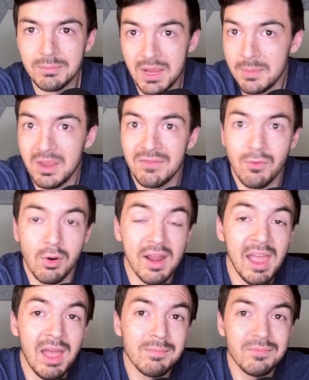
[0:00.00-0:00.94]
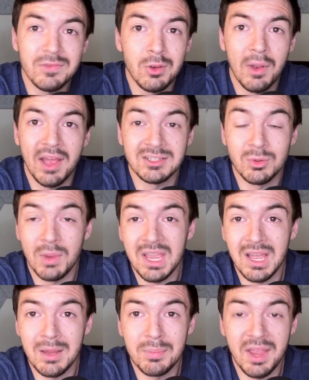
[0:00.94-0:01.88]
Maybe at 4 a.m. you had to
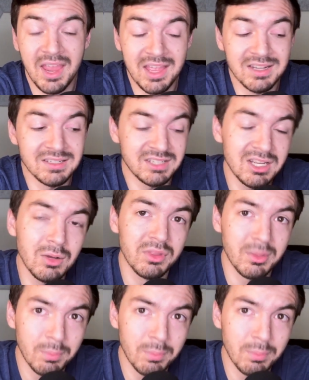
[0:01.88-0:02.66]
wake up and deal with the